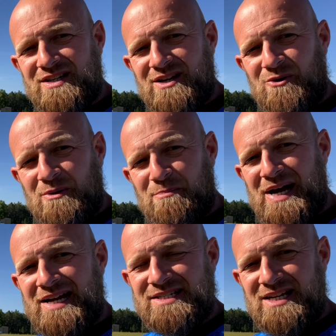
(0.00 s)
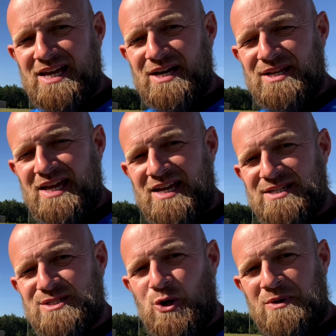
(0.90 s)
on the backside has
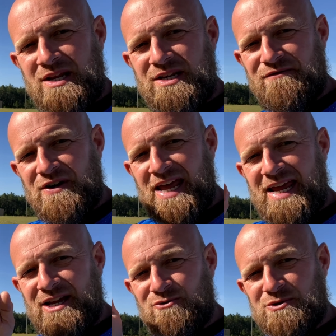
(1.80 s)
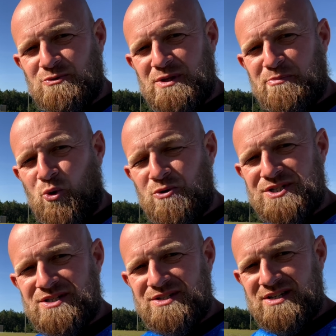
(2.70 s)
so many different angles with the
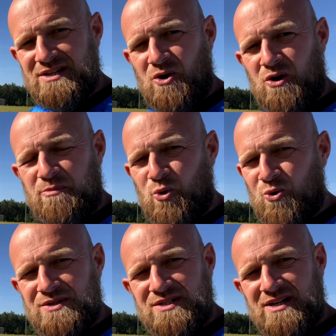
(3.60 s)
porches and carports and